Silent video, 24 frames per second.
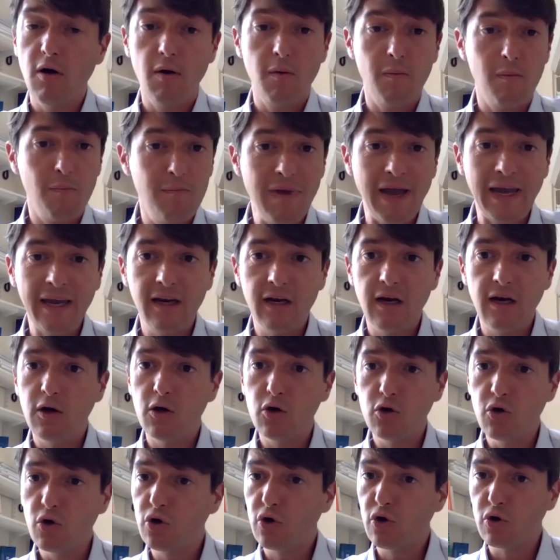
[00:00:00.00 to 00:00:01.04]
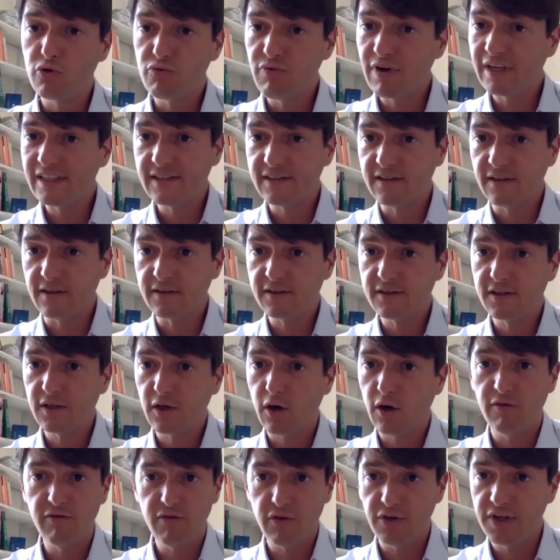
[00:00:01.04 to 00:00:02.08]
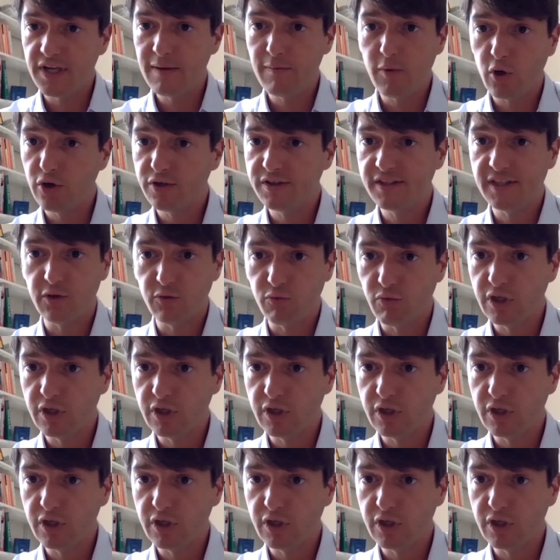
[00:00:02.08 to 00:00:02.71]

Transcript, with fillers: male local residents of the neighborhoods in